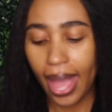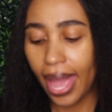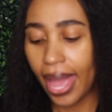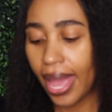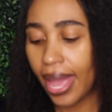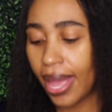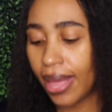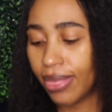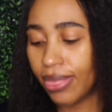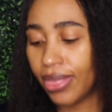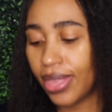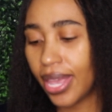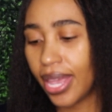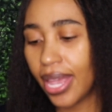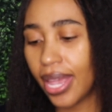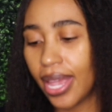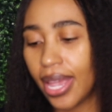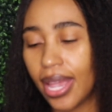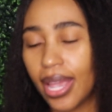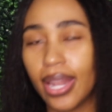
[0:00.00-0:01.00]
And
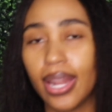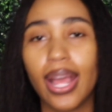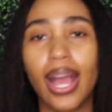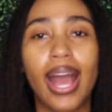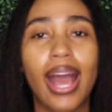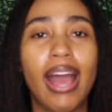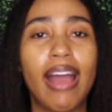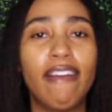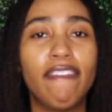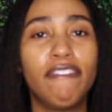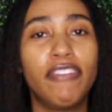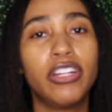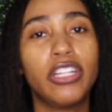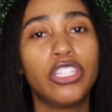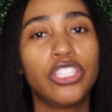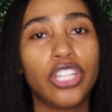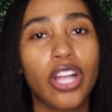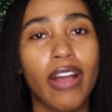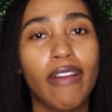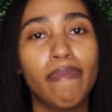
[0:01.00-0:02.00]
then I
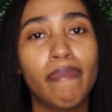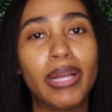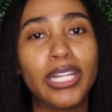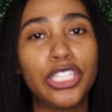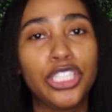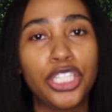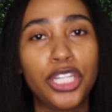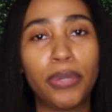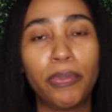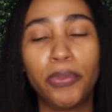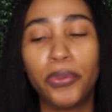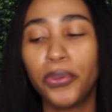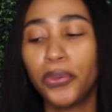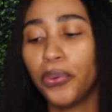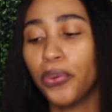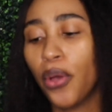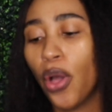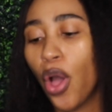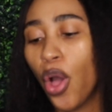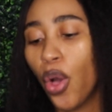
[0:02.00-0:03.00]
finished off my
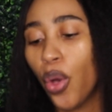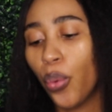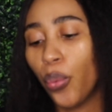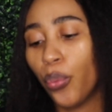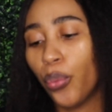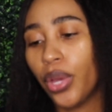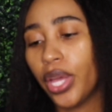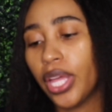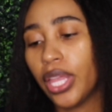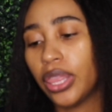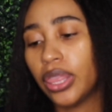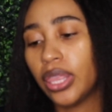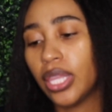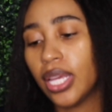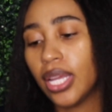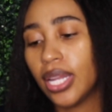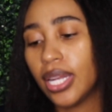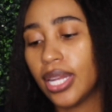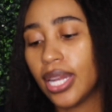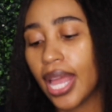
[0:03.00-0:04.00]
shampoo with
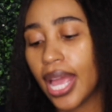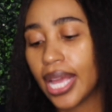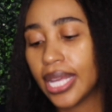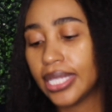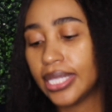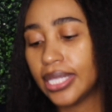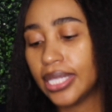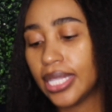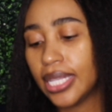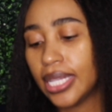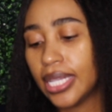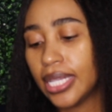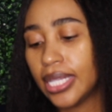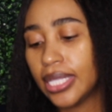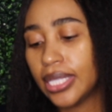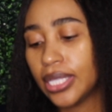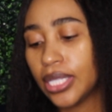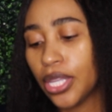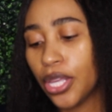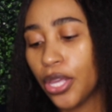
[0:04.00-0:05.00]
the
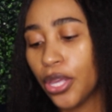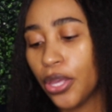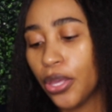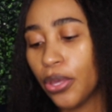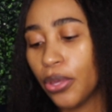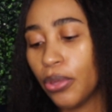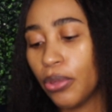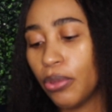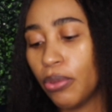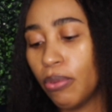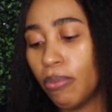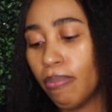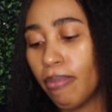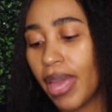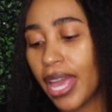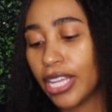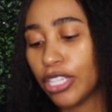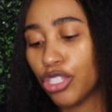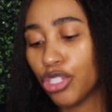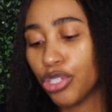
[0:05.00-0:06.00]
Nexus
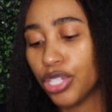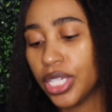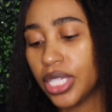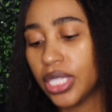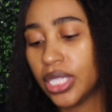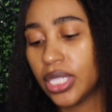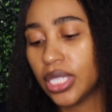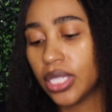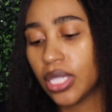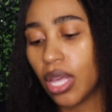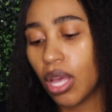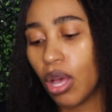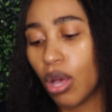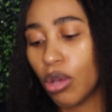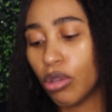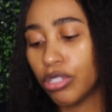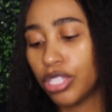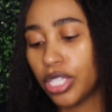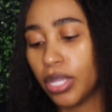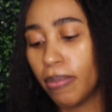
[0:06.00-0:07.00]
Humectress
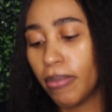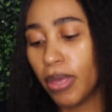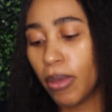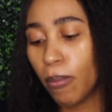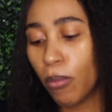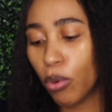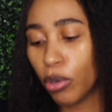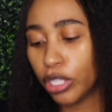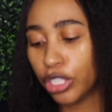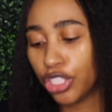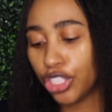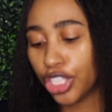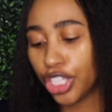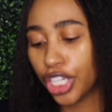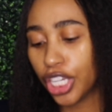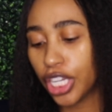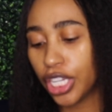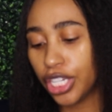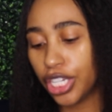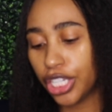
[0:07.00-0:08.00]
Ultimate
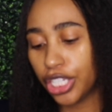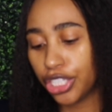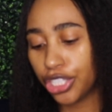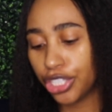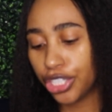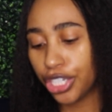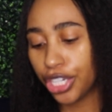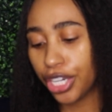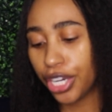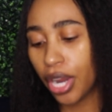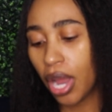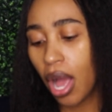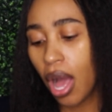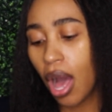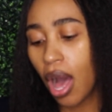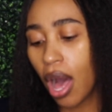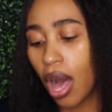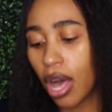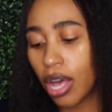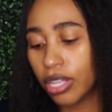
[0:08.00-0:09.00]
Moisture Conditioner,
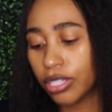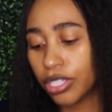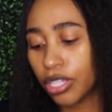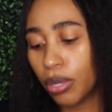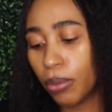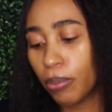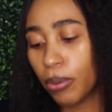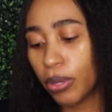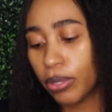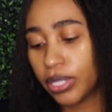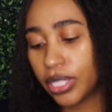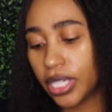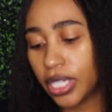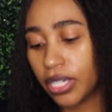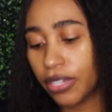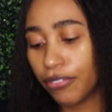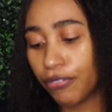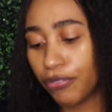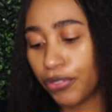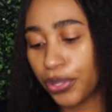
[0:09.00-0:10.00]
also
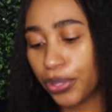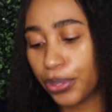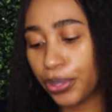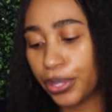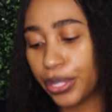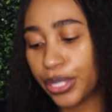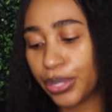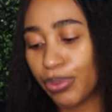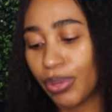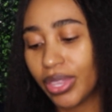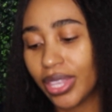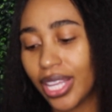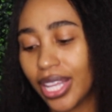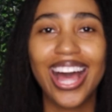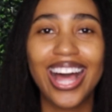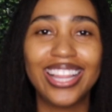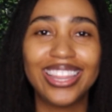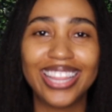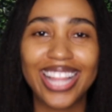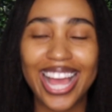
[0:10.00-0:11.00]
protein infused with
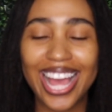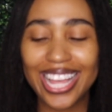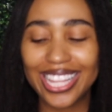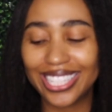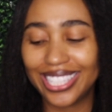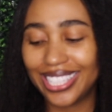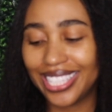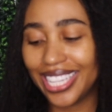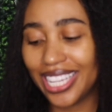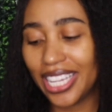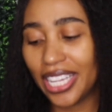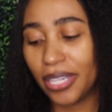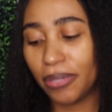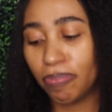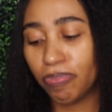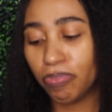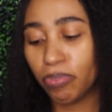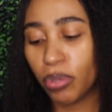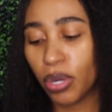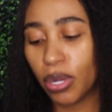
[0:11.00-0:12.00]

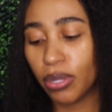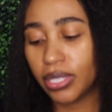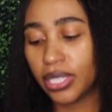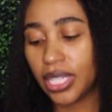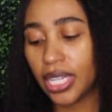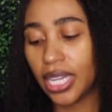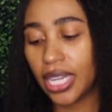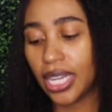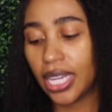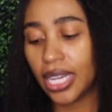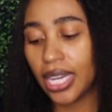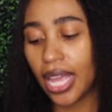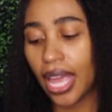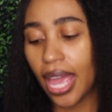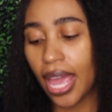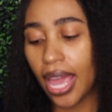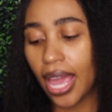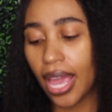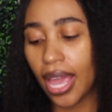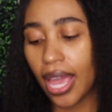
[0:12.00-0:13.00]
elastin protein
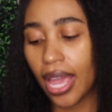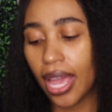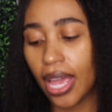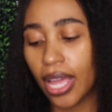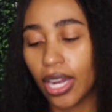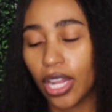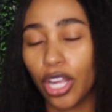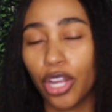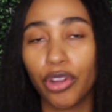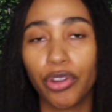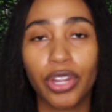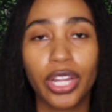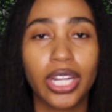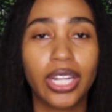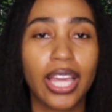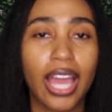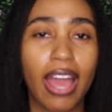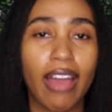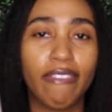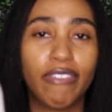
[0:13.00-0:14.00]
and
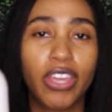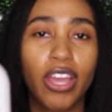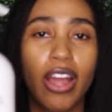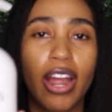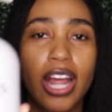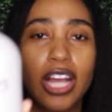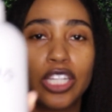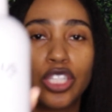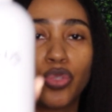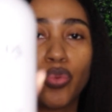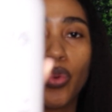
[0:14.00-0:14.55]
green caviar as